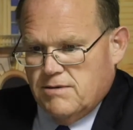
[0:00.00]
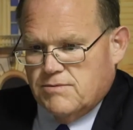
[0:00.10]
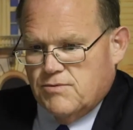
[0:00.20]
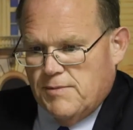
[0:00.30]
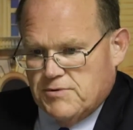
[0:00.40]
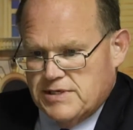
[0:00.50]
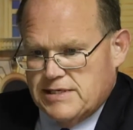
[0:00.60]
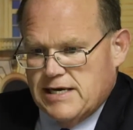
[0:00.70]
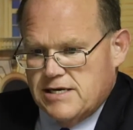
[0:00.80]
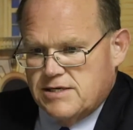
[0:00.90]

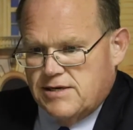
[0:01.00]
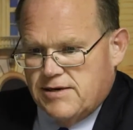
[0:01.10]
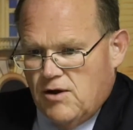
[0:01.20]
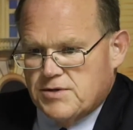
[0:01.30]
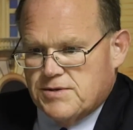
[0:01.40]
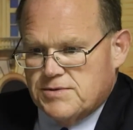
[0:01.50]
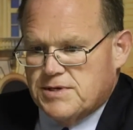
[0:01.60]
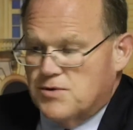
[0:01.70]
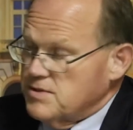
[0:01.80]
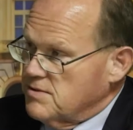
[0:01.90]
representation and also
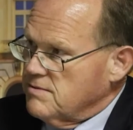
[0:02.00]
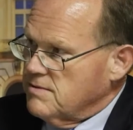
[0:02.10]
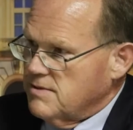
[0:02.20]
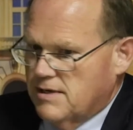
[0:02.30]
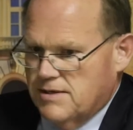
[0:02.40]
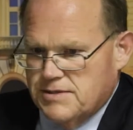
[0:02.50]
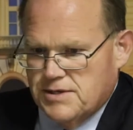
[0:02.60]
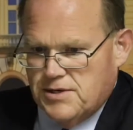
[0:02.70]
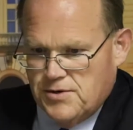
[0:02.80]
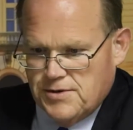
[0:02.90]
social
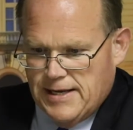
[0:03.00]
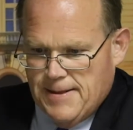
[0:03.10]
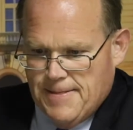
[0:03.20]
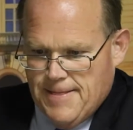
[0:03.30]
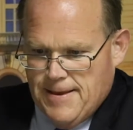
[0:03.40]
security.